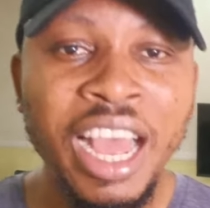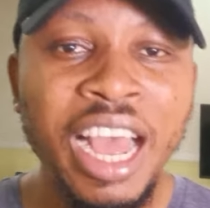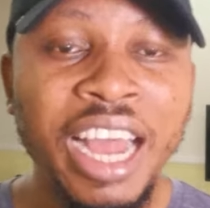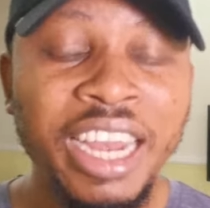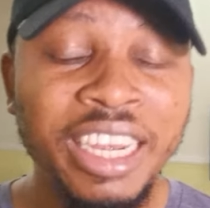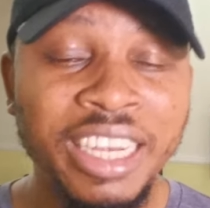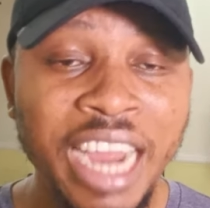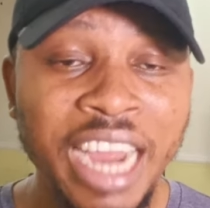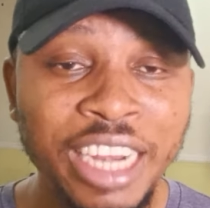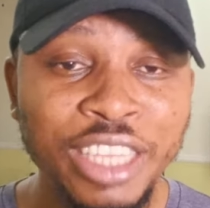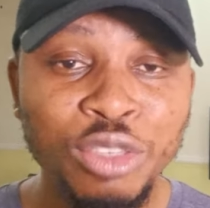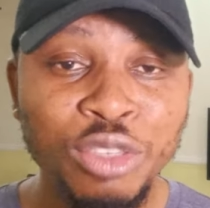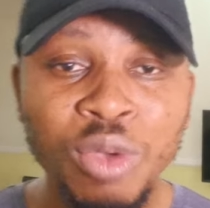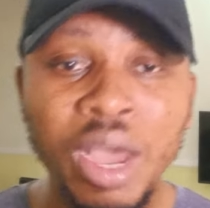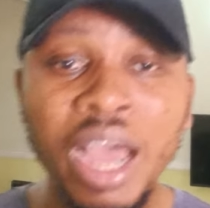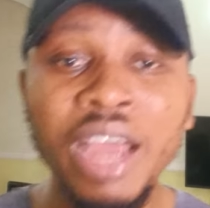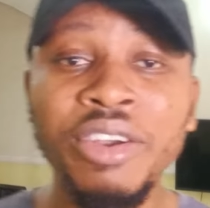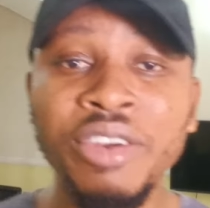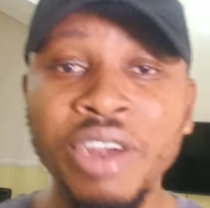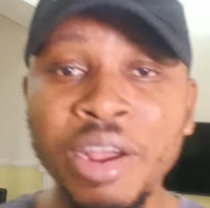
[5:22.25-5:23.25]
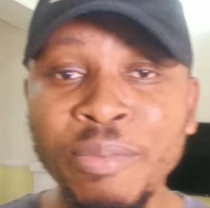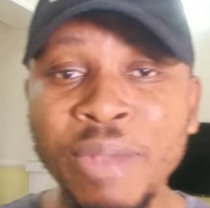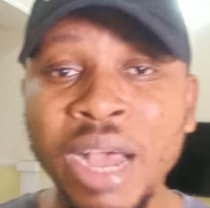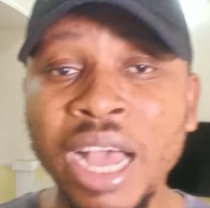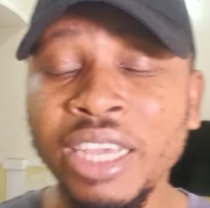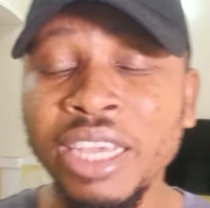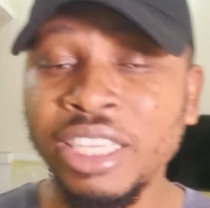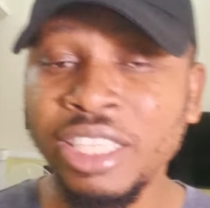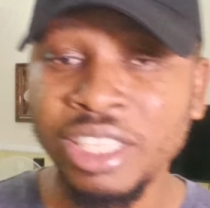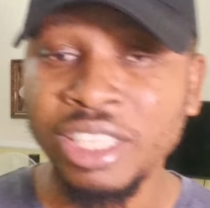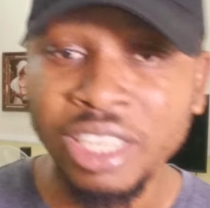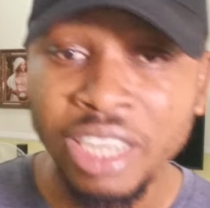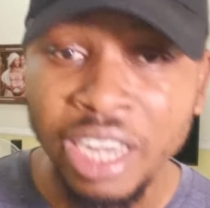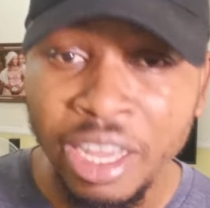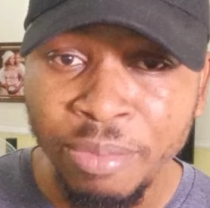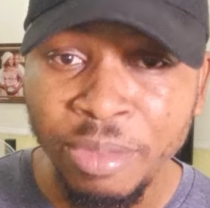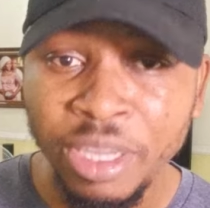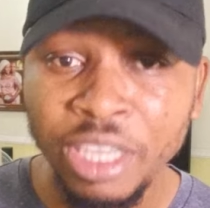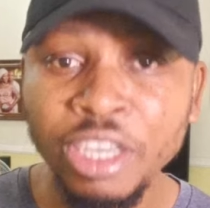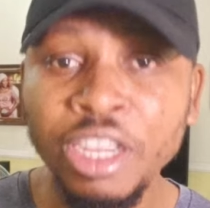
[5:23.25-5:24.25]
and that is why Rema is
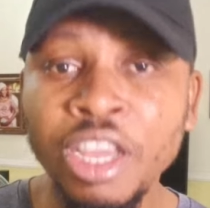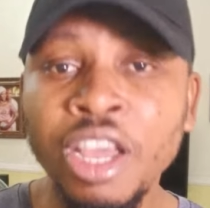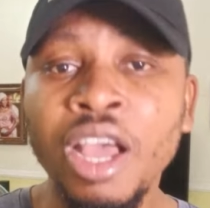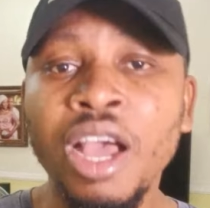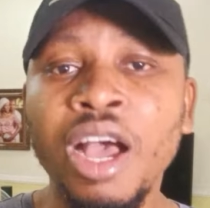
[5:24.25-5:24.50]
claiming